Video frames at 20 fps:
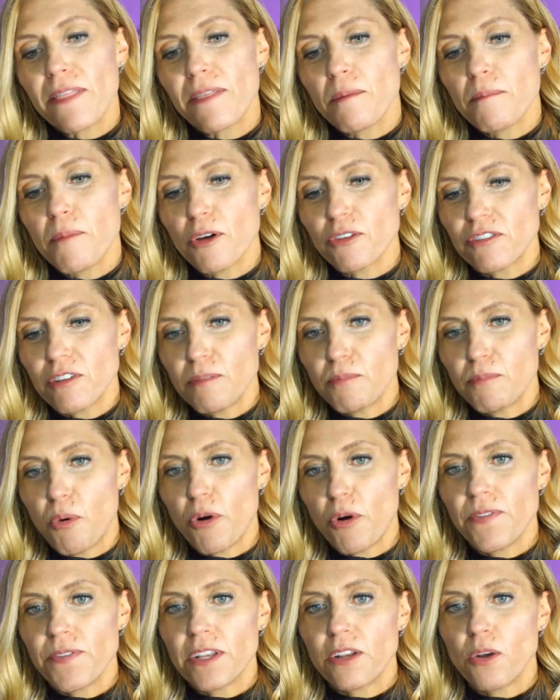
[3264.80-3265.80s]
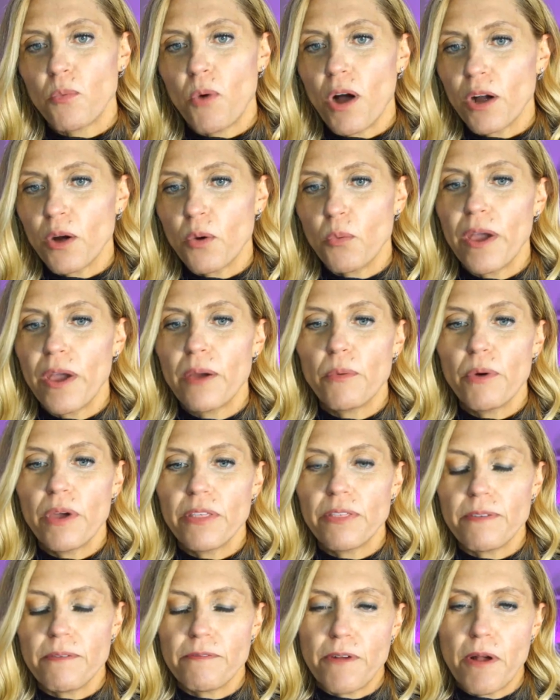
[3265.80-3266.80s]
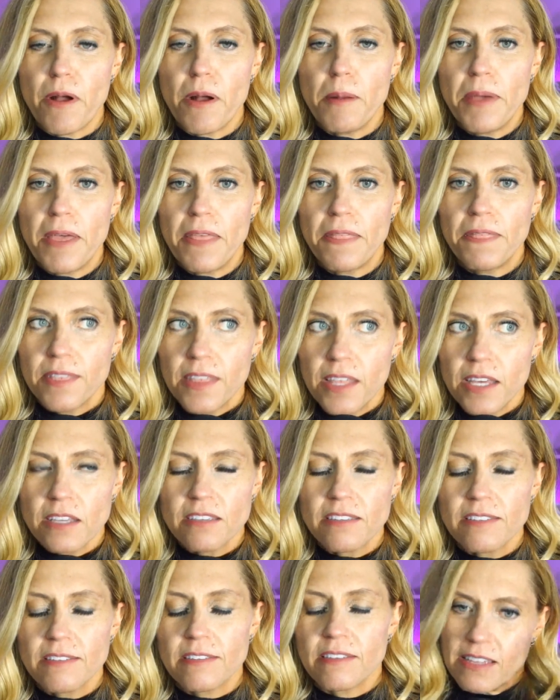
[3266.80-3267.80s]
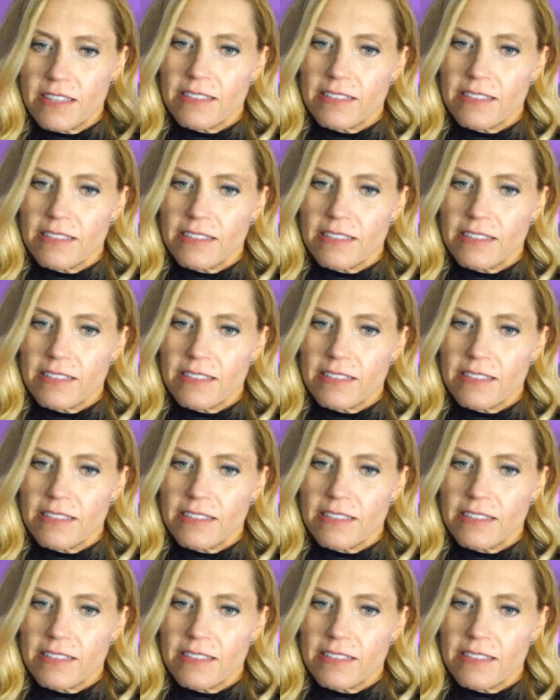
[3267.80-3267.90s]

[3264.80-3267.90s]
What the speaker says: the most important thing to walk away with from this